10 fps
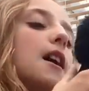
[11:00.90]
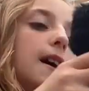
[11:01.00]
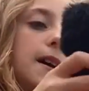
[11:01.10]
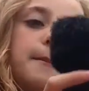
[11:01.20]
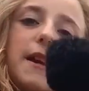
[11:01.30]

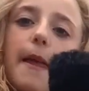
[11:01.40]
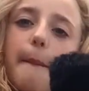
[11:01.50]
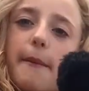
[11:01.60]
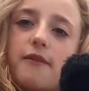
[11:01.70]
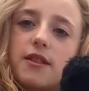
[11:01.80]
Um, but yeah,
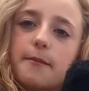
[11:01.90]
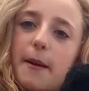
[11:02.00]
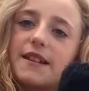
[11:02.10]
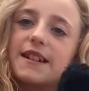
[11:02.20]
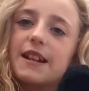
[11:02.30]
that we've
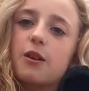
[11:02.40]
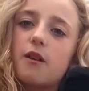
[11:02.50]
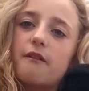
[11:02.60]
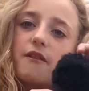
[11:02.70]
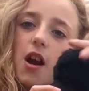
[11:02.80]
basically
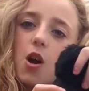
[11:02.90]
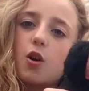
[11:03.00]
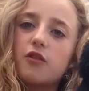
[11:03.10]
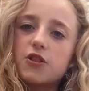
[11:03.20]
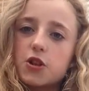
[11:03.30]
got fur
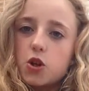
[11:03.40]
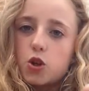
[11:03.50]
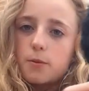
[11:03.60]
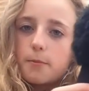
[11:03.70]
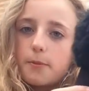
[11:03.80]
on the
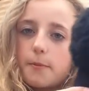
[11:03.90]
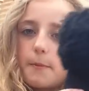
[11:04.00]
top.